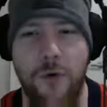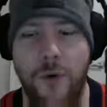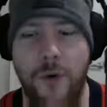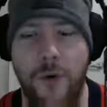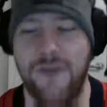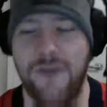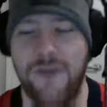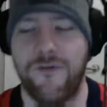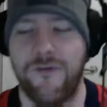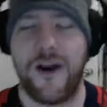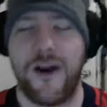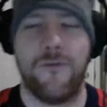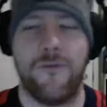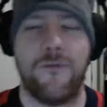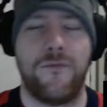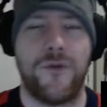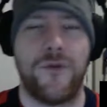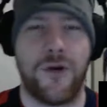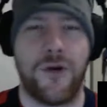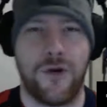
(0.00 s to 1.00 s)
they were
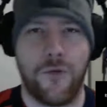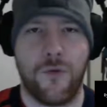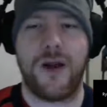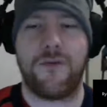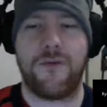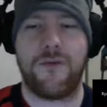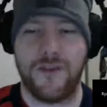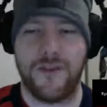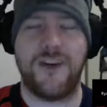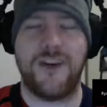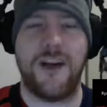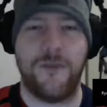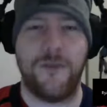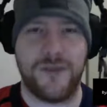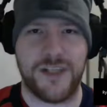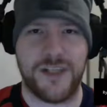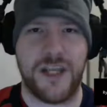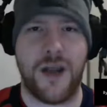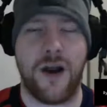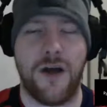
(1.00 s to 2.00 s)
waiting for him. You're waiting
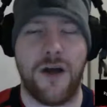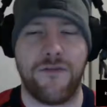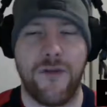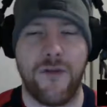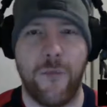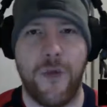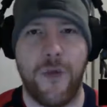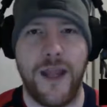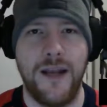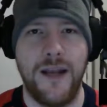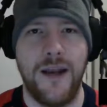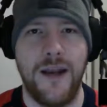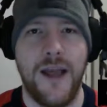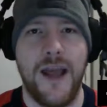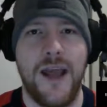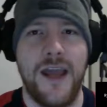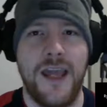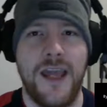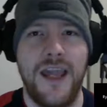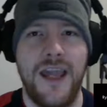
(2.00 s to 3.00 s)
for the team as they got off the
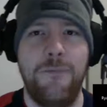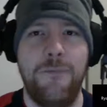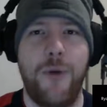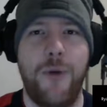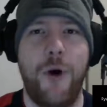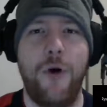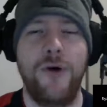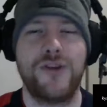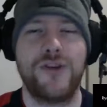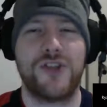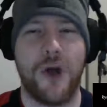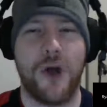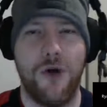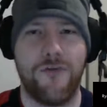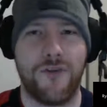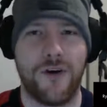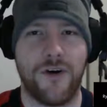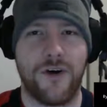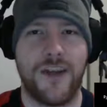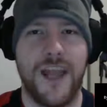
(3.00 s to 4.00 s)
plane. He
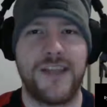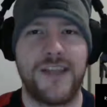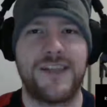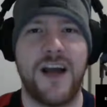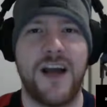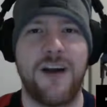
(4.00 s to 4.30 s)
pulls over,